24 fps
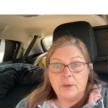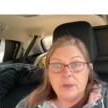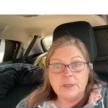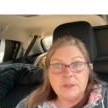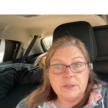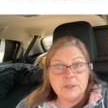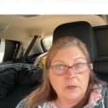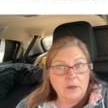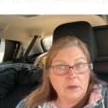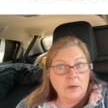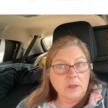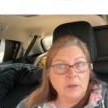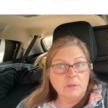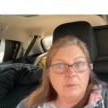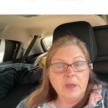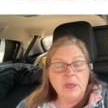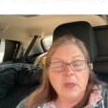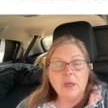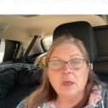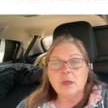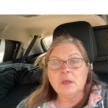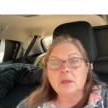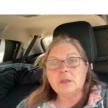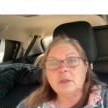I started
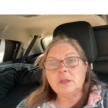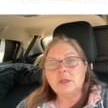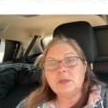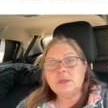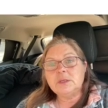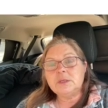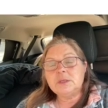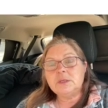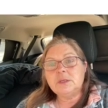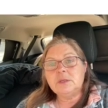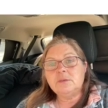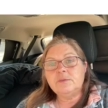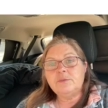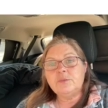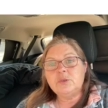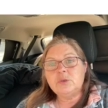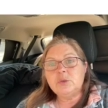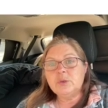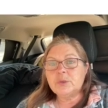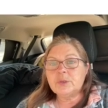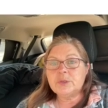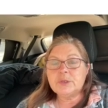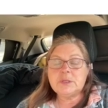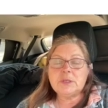making a list of
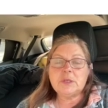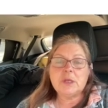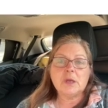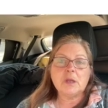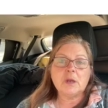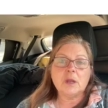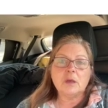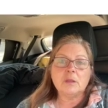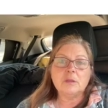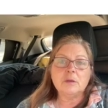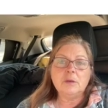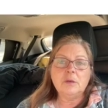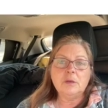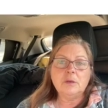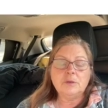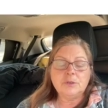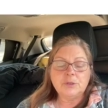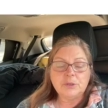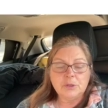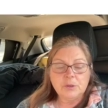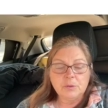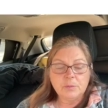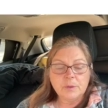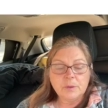tools that other
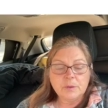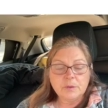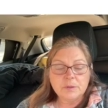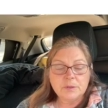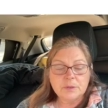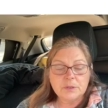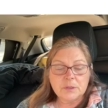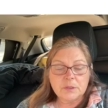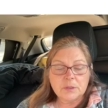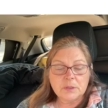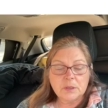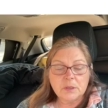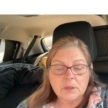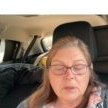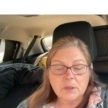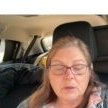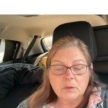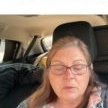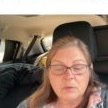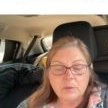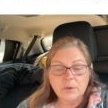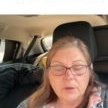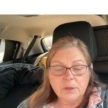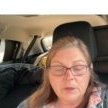YouTubers
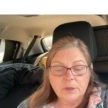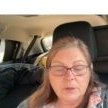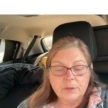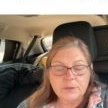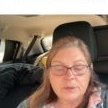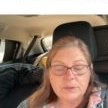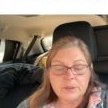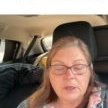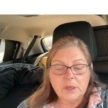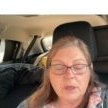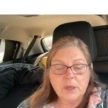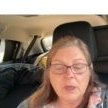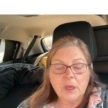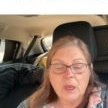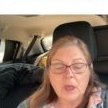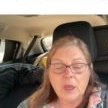were using